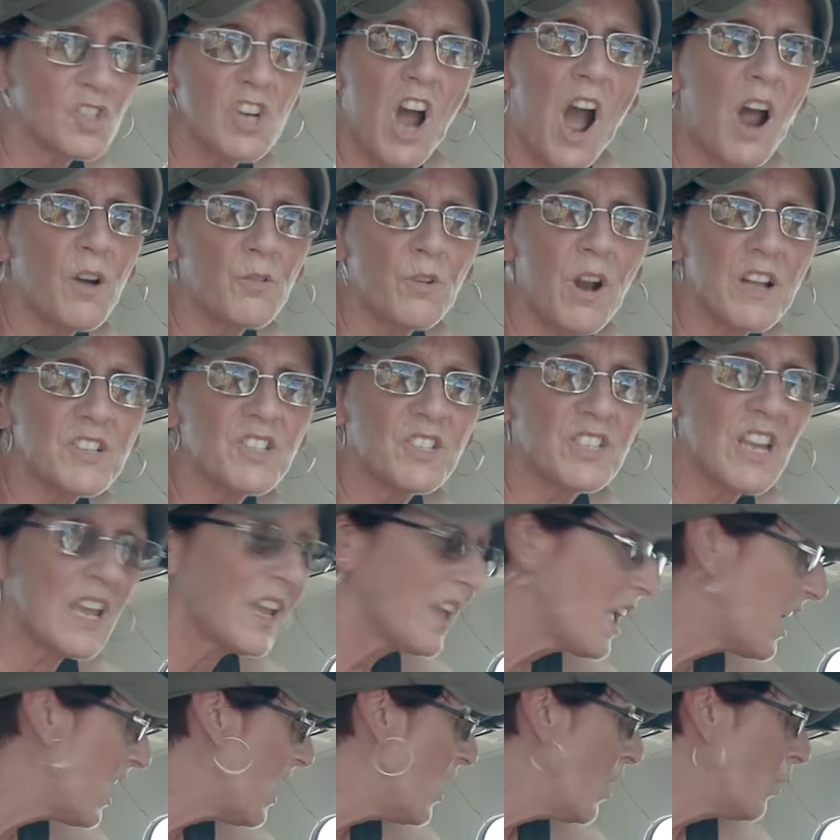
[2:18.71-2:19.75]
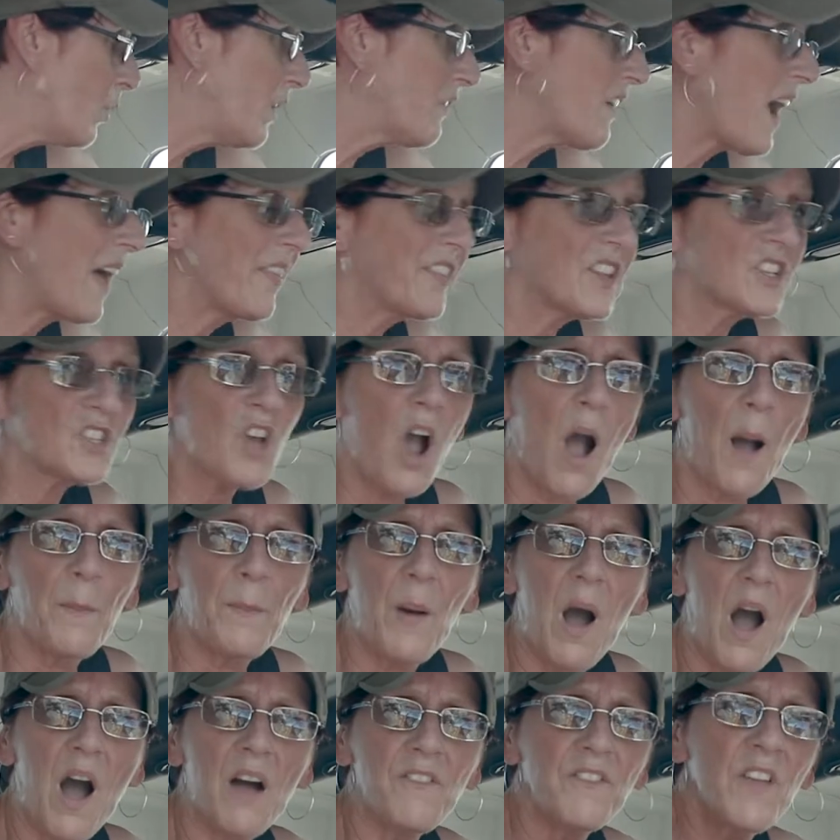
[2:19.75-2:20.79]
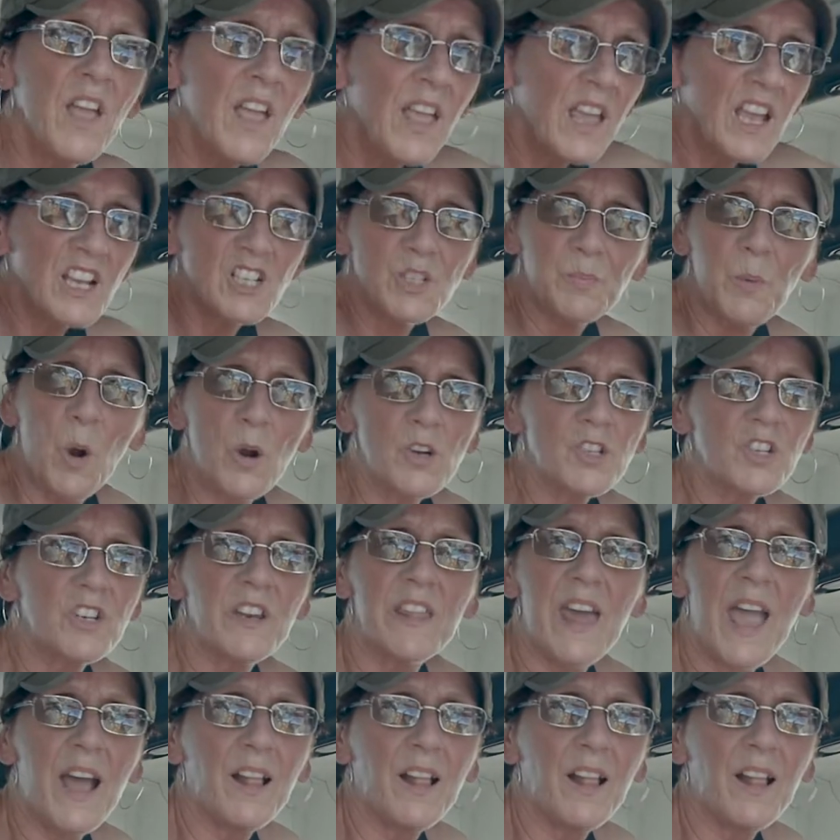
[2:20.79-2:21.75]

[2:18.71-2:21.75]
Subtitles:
not rusting. We've had the top off, exposure to the